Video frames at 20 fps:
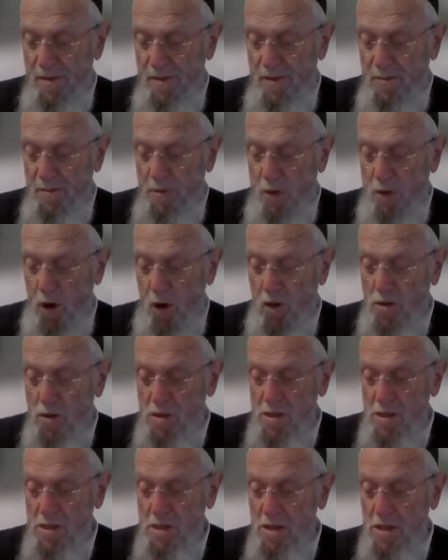Because
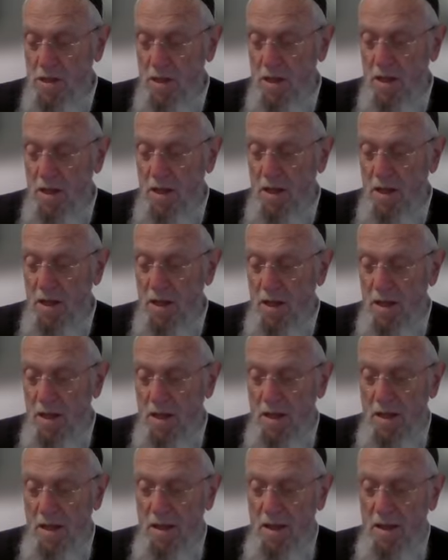very frightening.
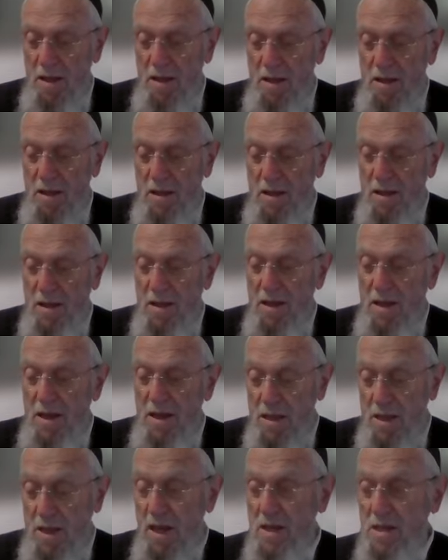
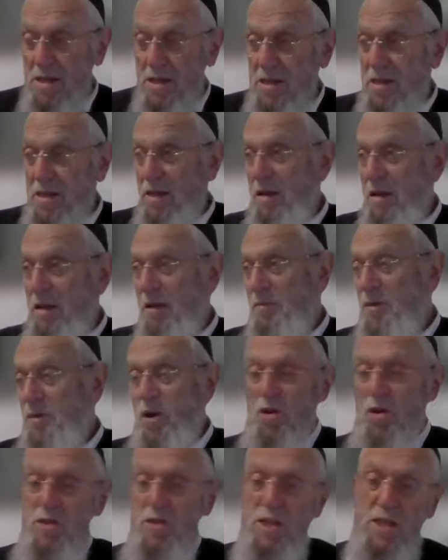It is,
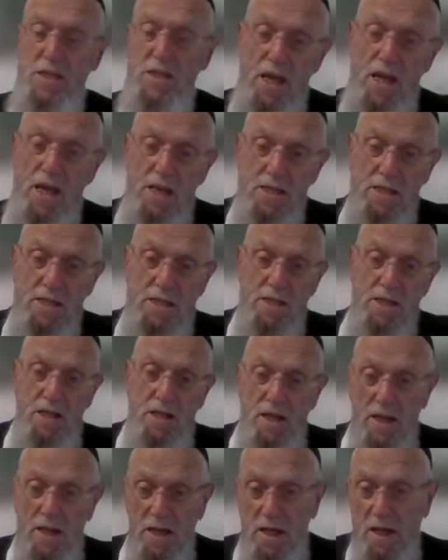because it says,
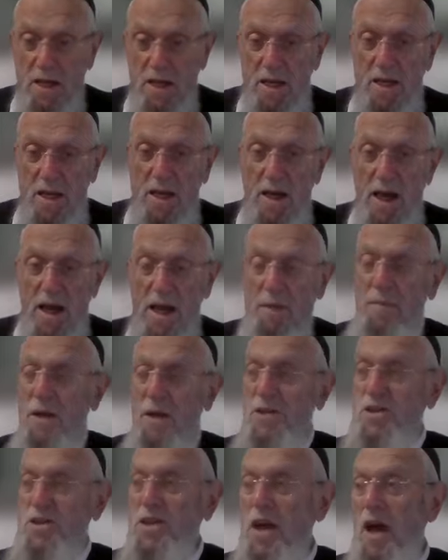"En
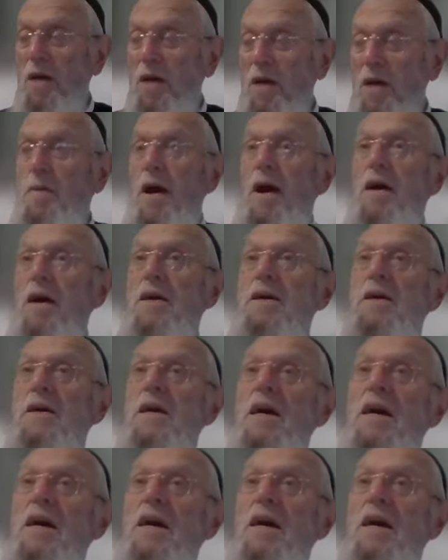Mashiach ba."